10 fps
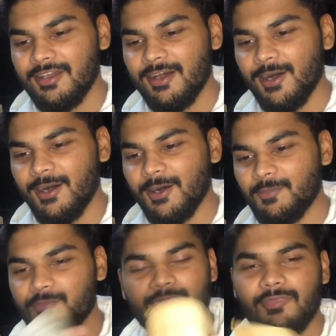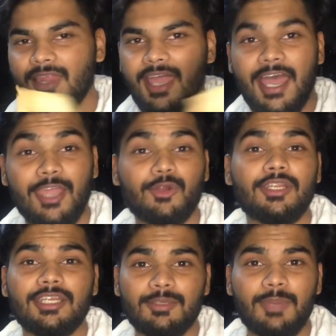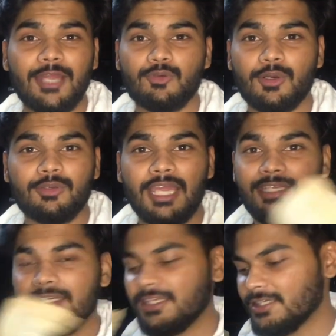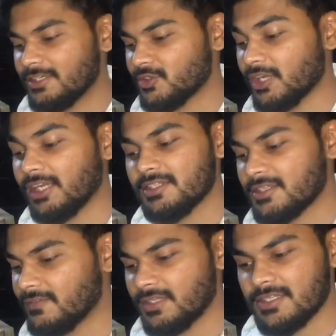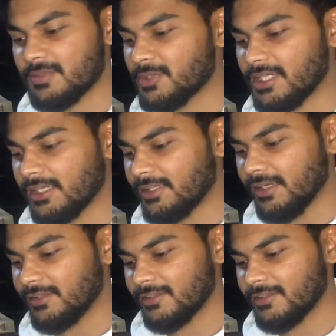I could date it back to around 1980s or 1970s, something like that.